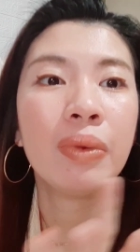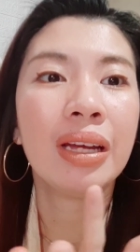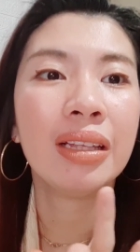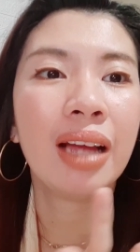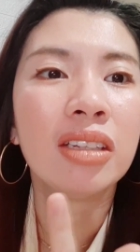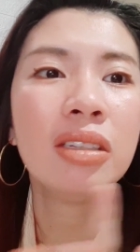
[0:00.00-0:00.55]

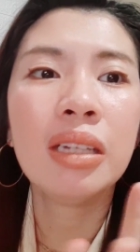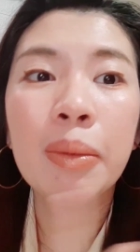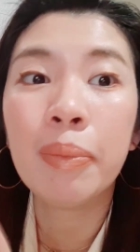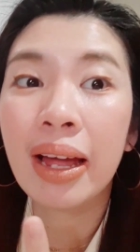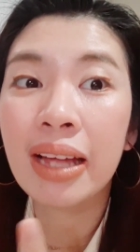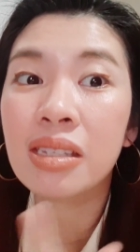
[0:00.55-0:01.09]
it actually
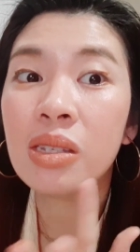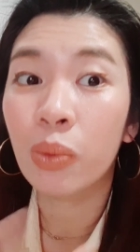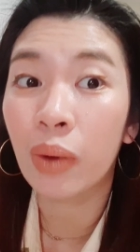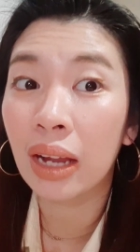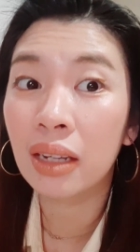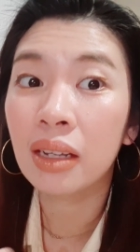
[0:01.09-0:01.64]
blends
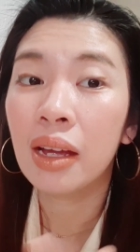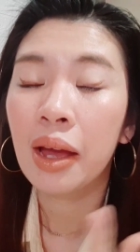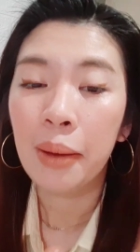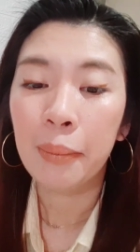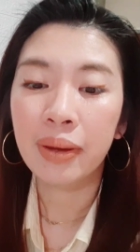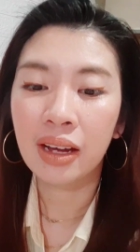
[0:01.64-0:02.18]
well
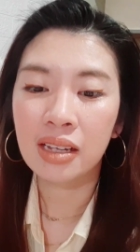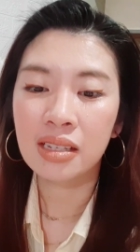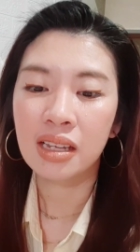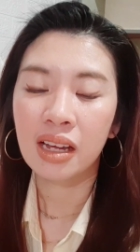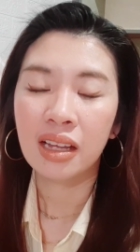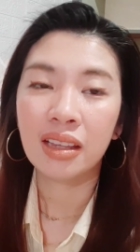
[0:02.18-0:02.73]
because